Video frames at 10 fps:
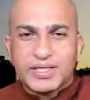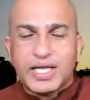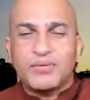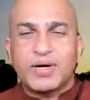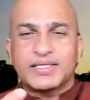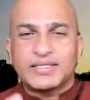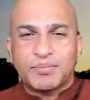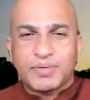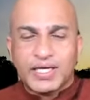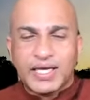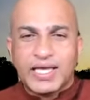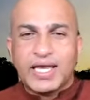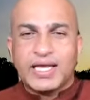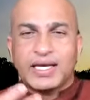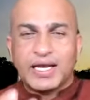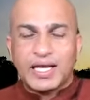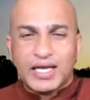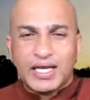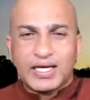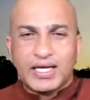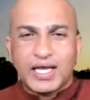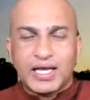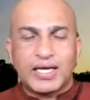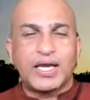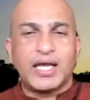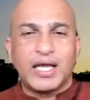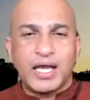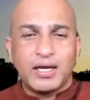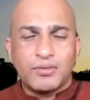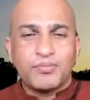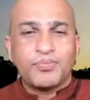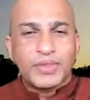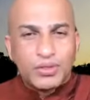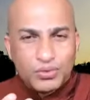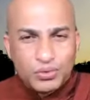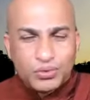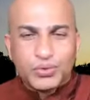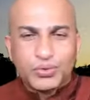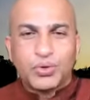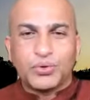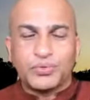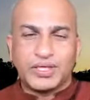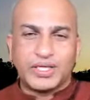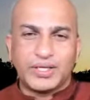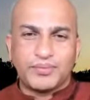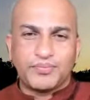Then what is happening again and again, again and again, you go with it.